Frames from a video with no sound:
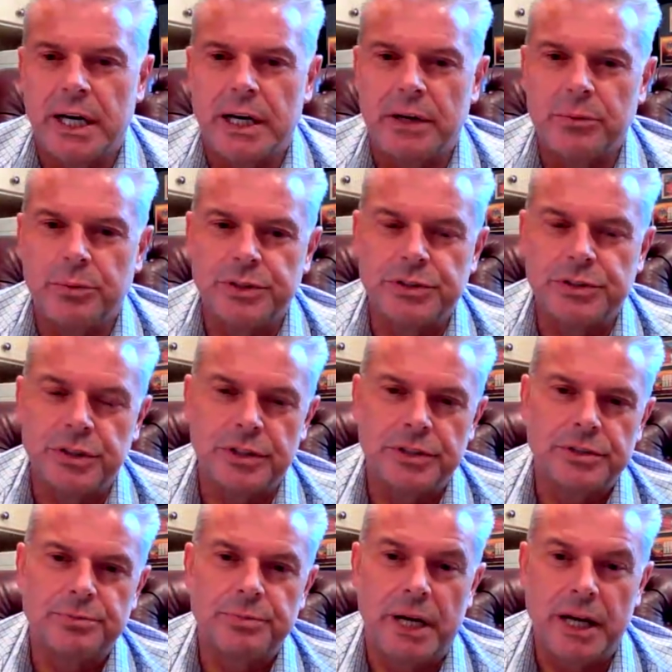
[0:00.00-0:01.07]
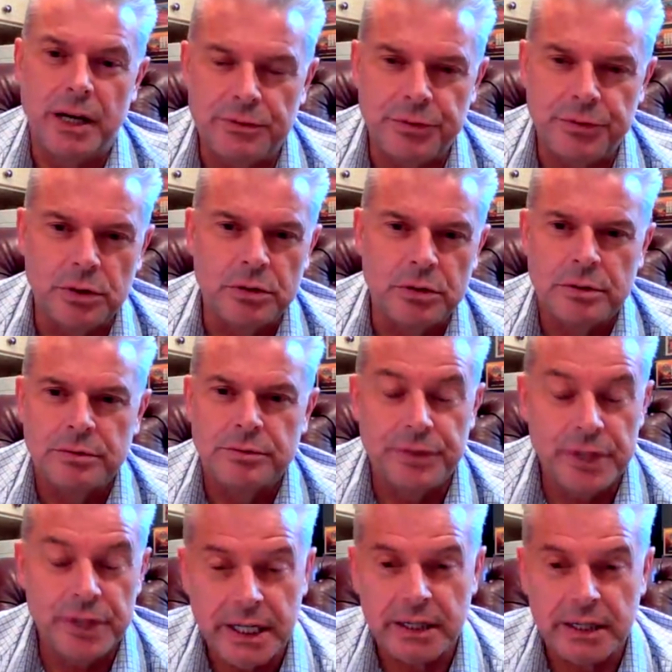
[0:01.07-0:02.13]
which is helpful,
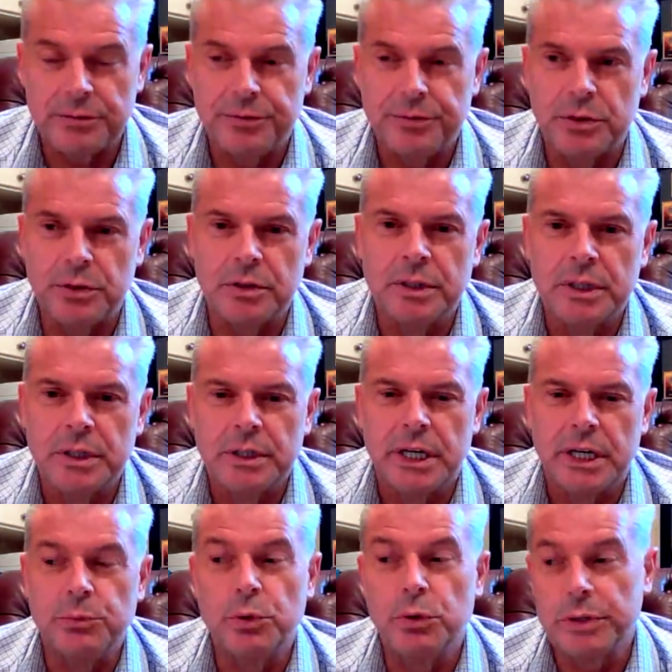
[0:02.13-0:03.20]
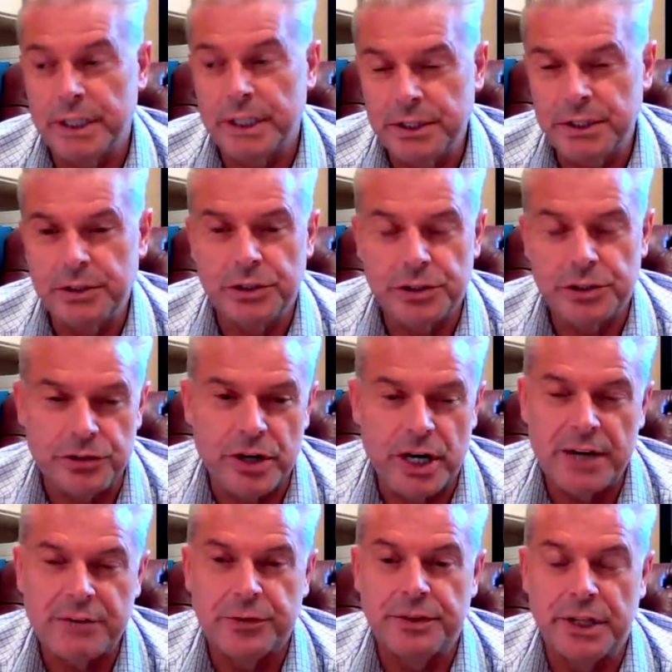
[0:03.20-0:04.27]
very helpful. And we'll continue to
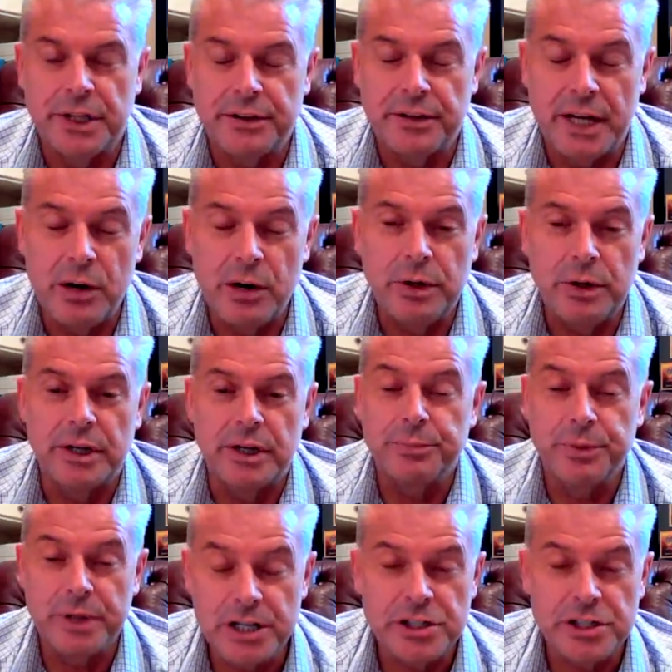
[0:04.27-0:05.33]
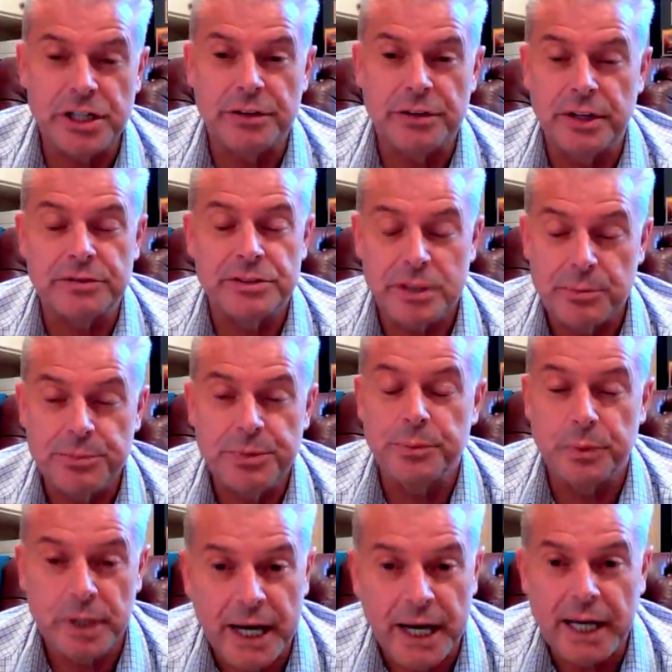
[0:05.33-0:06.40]
drive on that now, and appreciate that some people
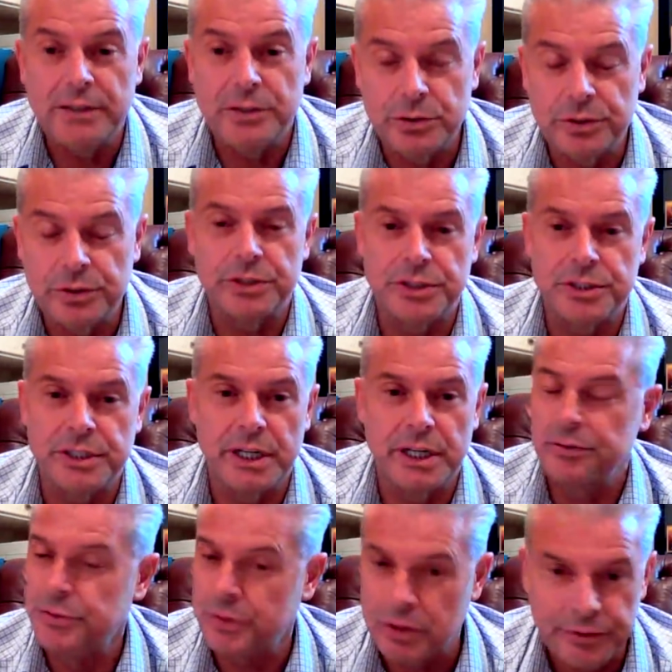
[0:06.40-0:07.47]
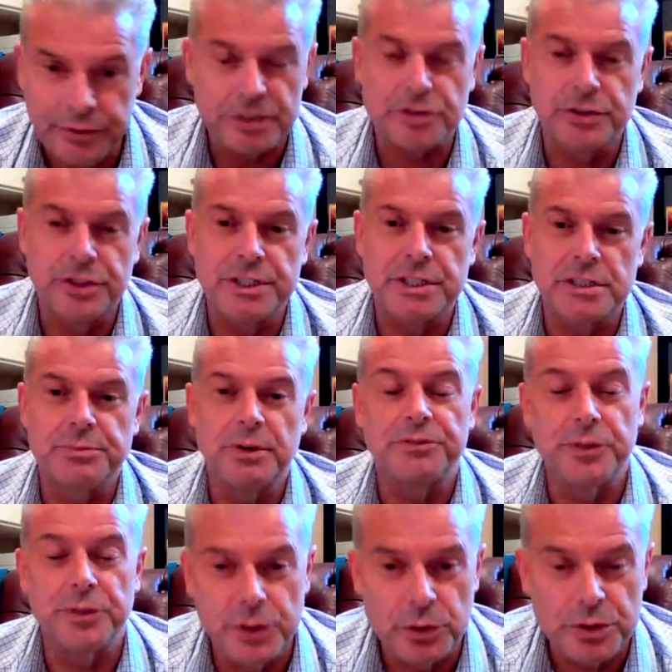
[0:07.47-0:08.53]
can't do it just now for obvious reasons. But
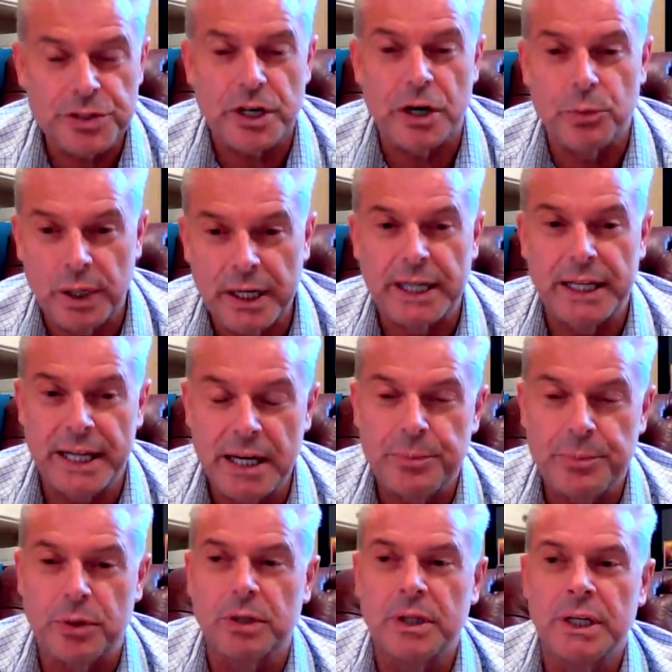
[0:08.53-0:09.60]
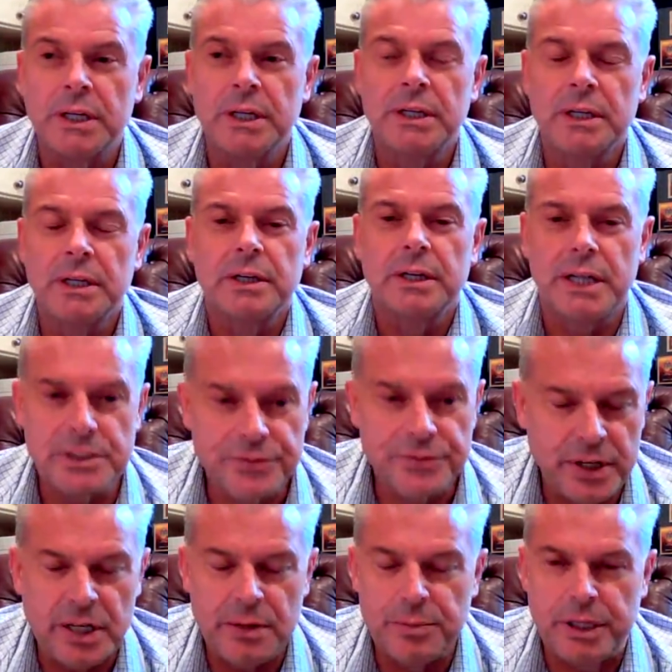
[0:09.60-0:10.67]
for those that are willing and able, it's
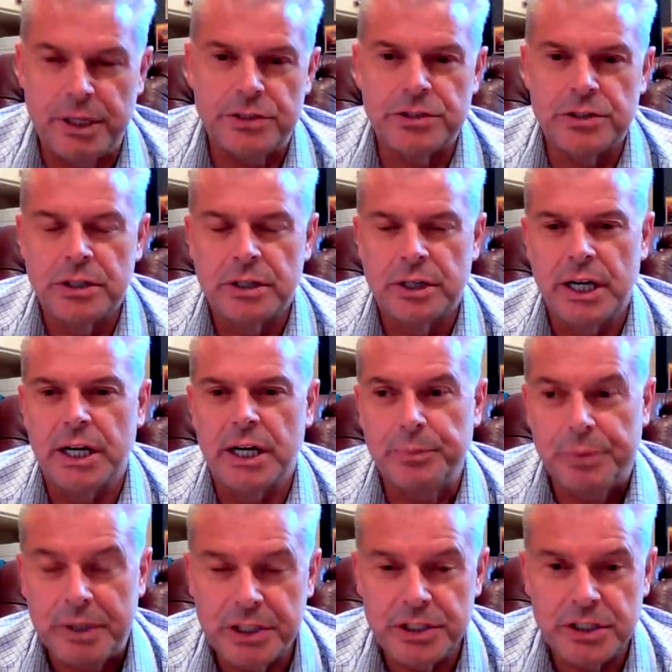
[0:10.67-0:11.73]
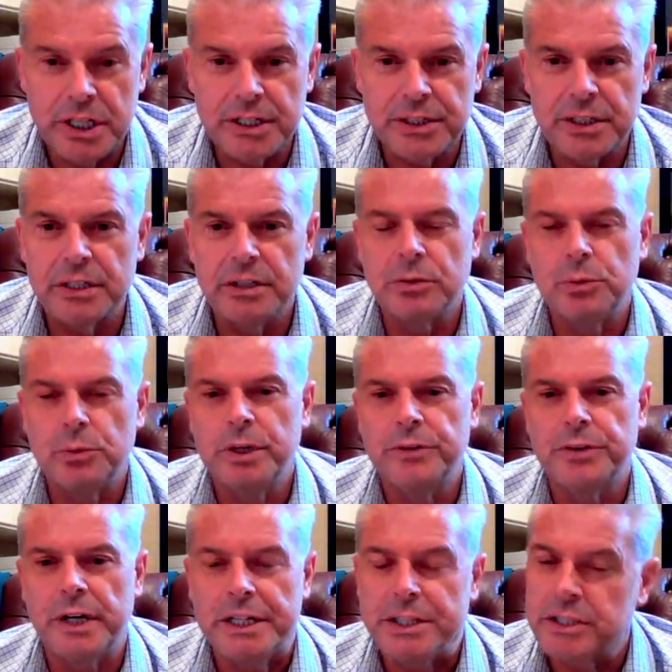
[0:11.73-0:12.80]
very much appreciated. We've
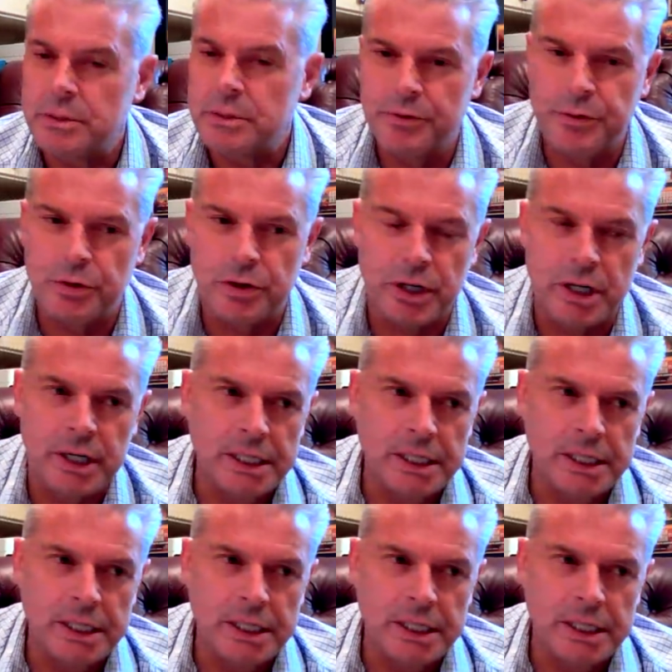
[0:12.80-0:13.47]
had some of our